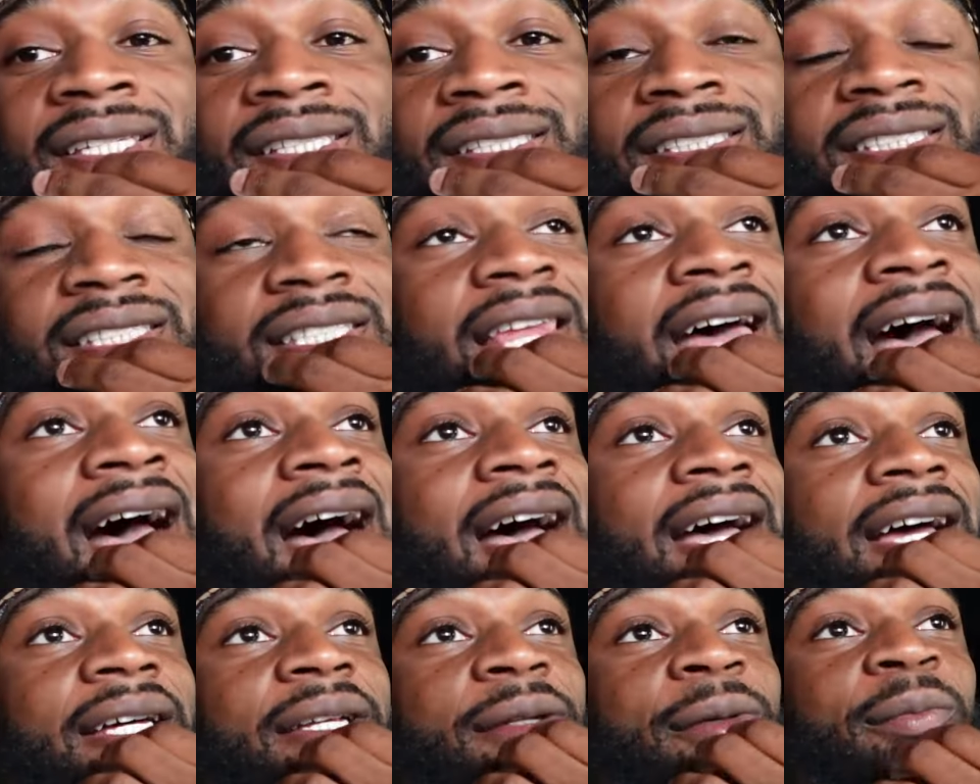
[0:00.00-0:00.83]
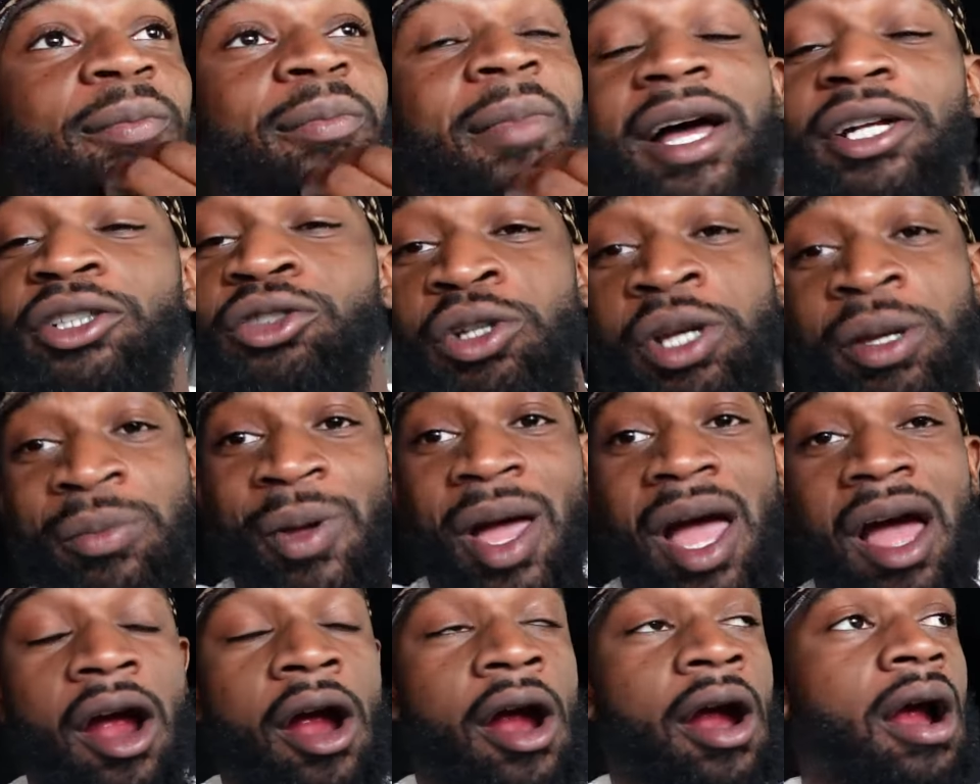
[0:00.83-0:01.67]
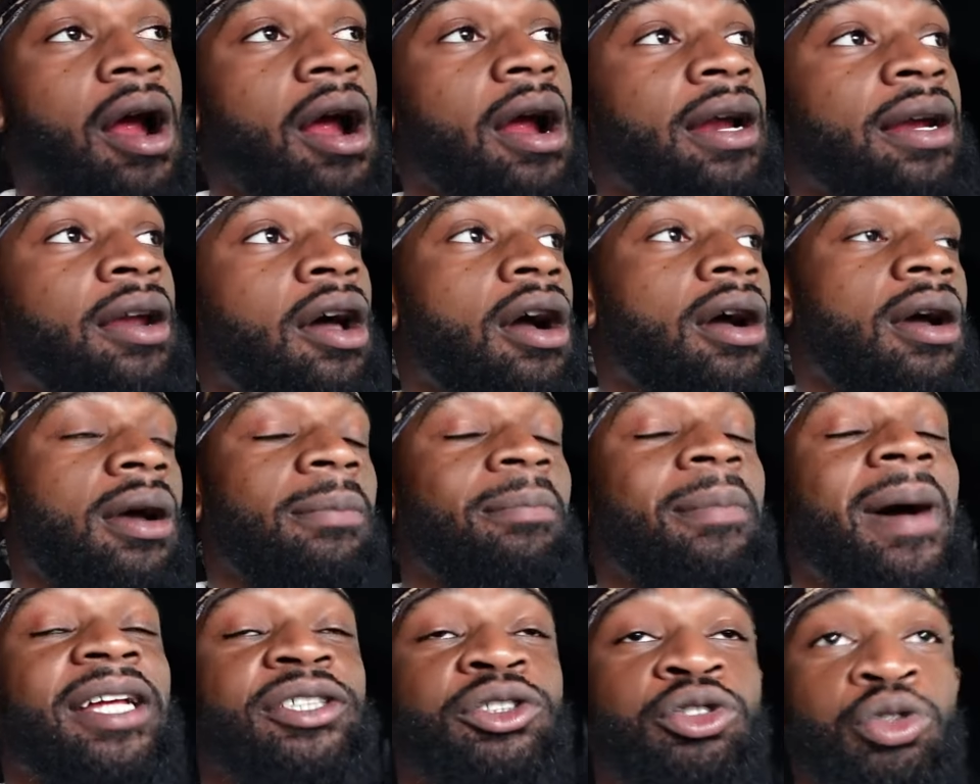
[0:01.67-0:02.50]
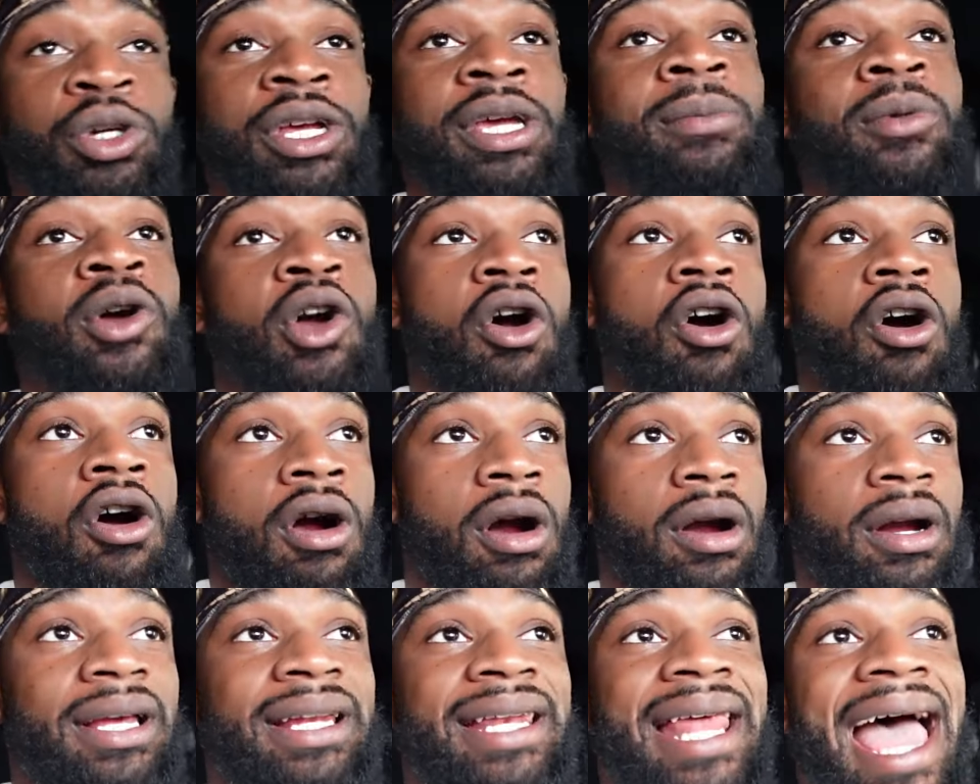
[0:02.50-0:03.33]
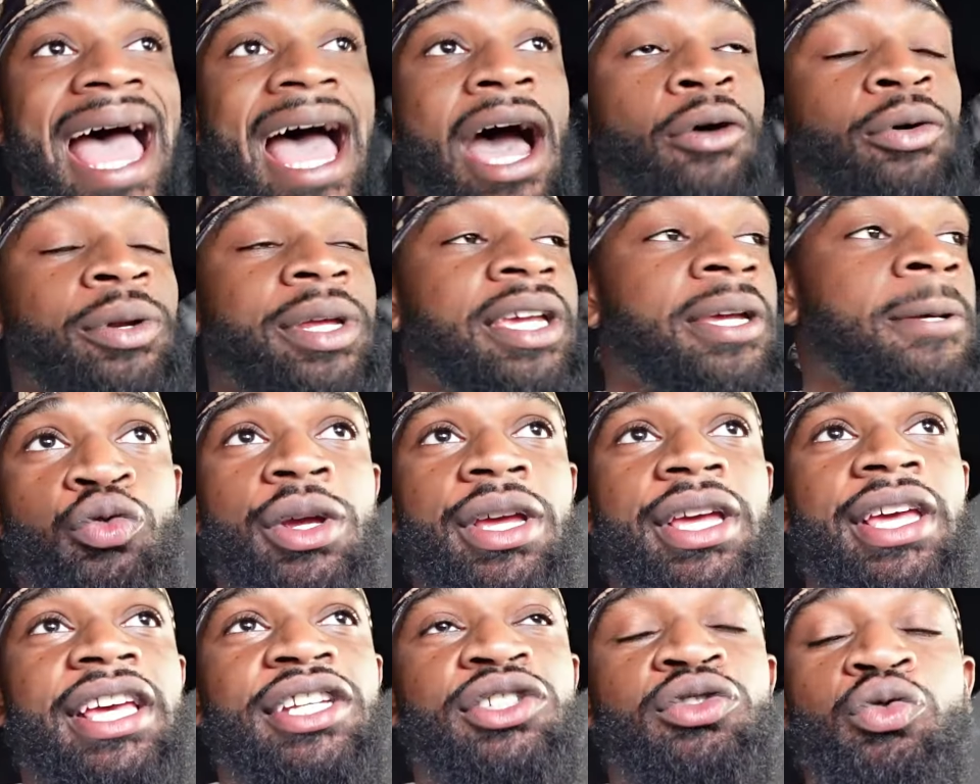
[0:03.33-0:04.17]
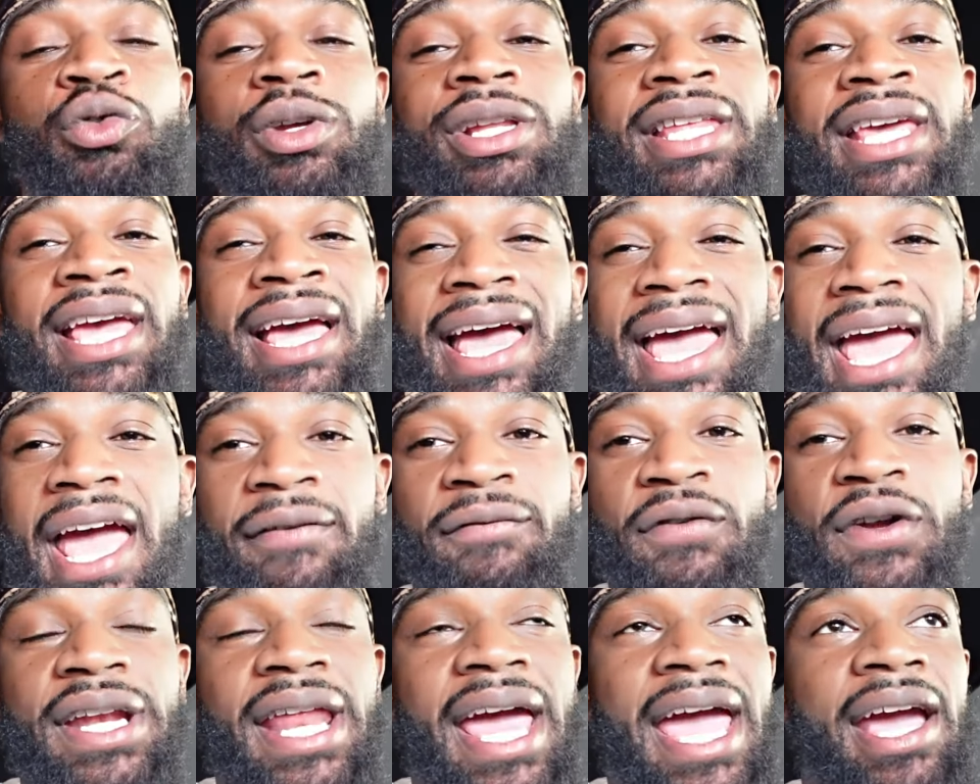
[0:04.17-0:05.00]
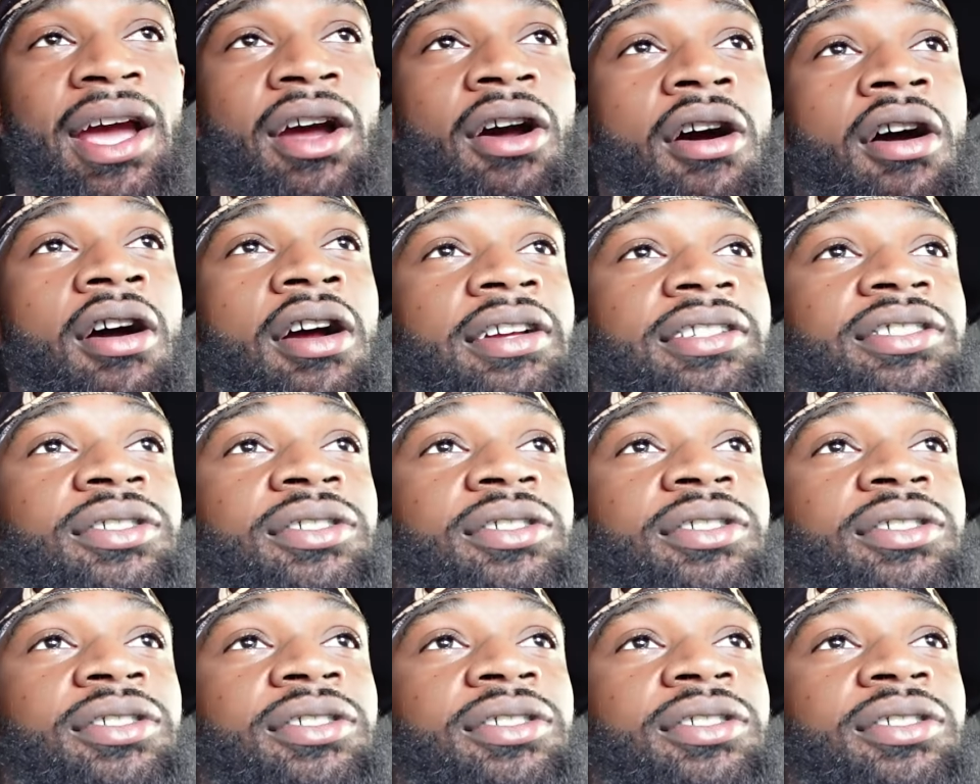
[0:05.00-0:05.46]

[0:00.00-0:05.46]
It's not my dream car, and my dream car, an Audi. It's really an everyday car.